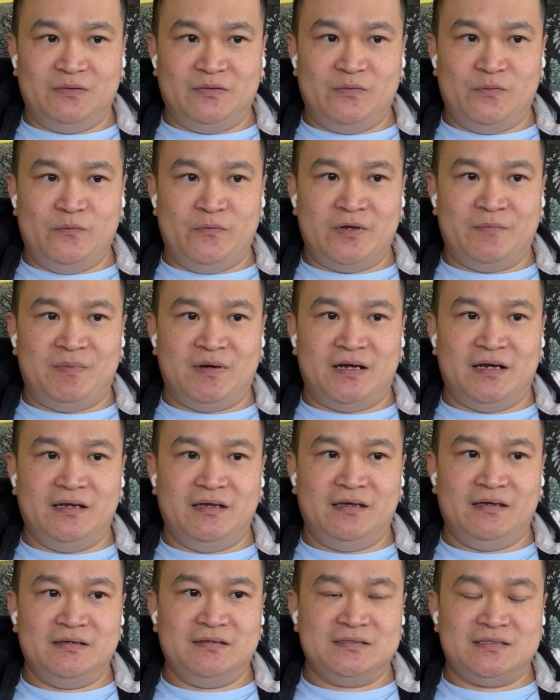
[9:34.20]
whereby
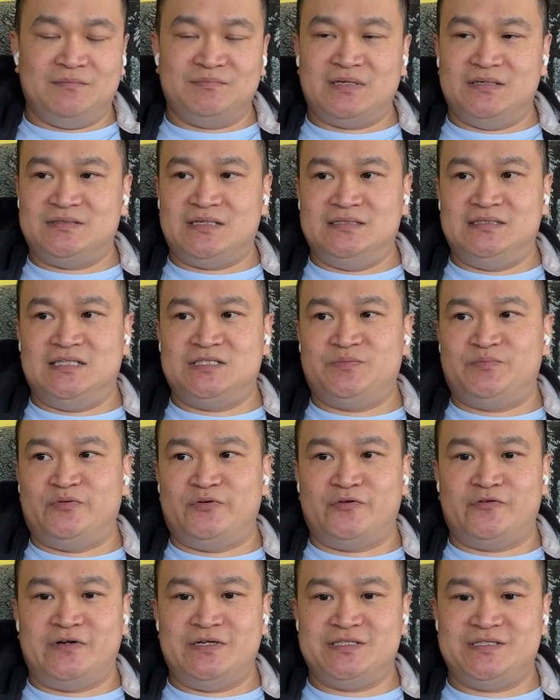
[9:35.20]
sometimes I just
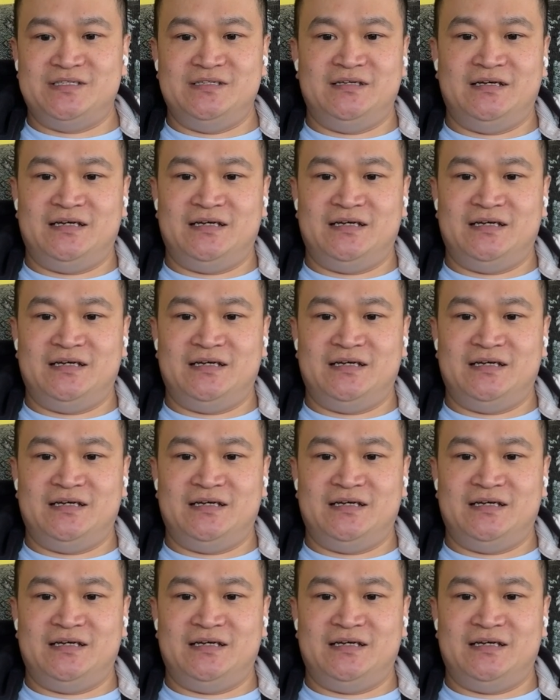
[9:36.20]
procrastinate.